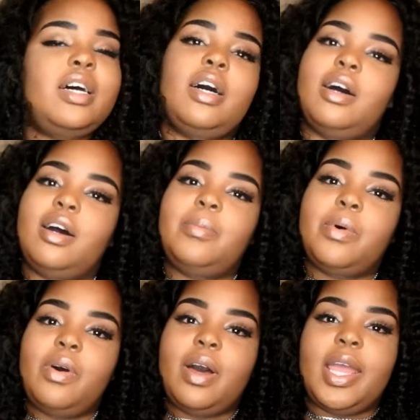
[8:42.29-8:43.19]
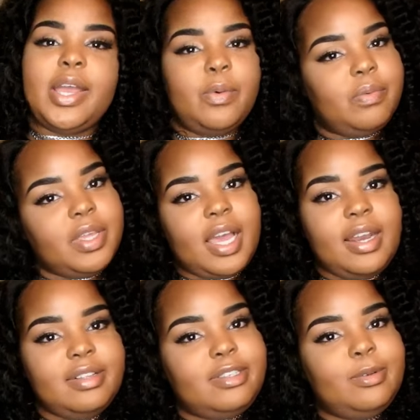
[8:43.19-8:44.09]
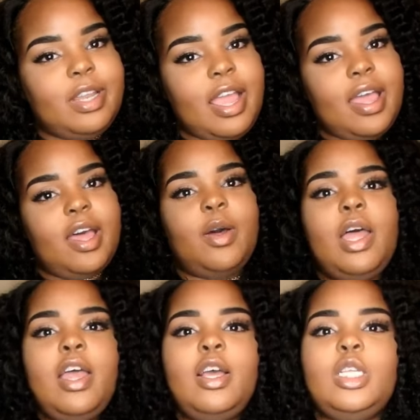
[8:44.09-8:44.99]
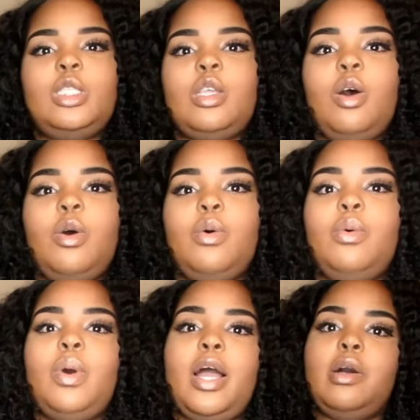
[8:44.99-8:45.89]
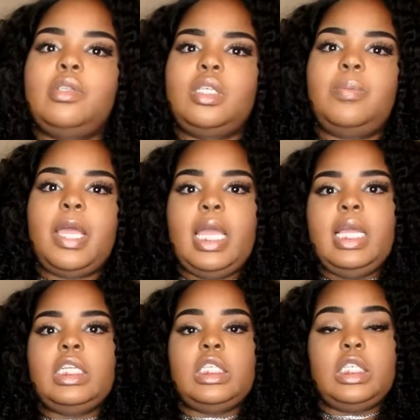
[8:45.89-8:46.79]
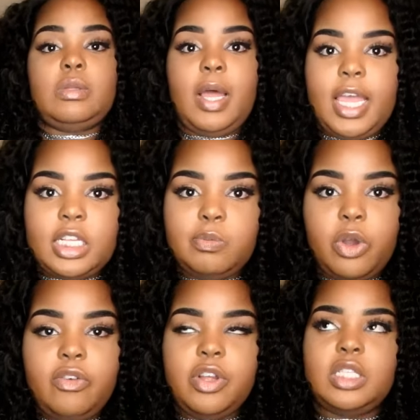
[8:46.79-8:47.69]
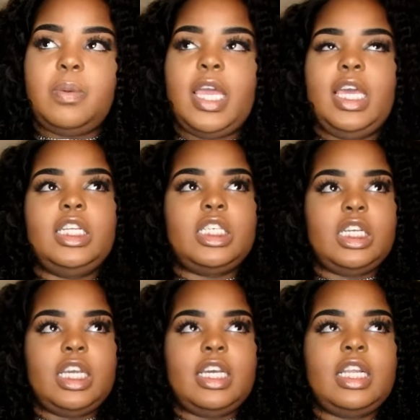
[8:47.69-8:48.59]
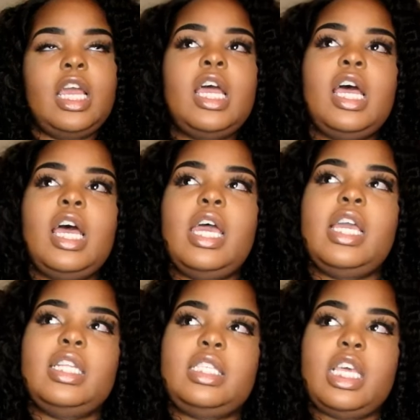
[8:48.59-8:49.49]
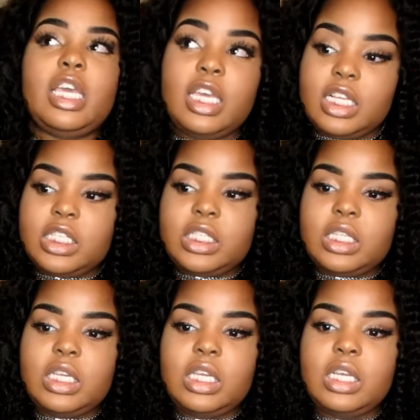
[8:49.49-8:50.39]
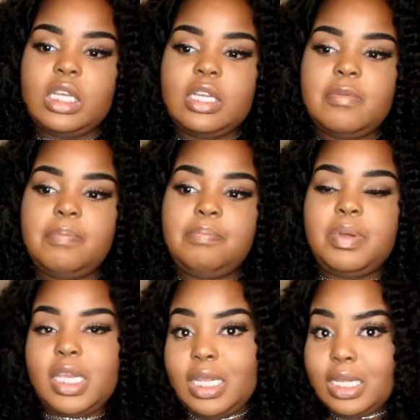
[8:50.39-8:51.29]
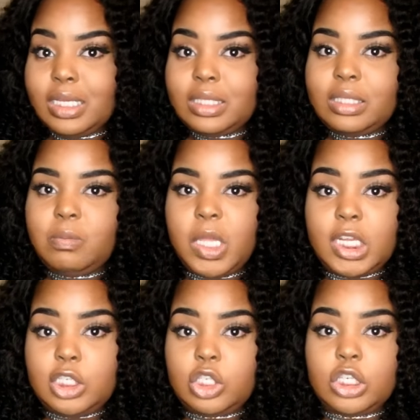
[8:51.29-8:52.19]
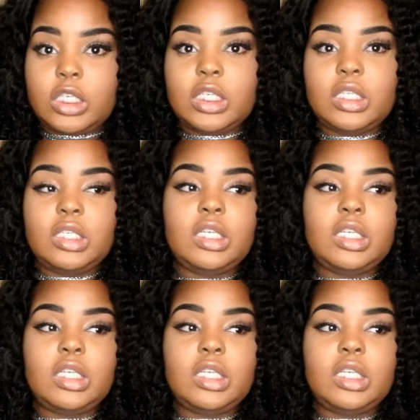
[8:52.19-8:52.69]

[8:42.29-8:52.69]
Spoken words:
oh boy, what we got into now? So I go to the page, and it's my ex-boyfriend's page, and it's his penis picture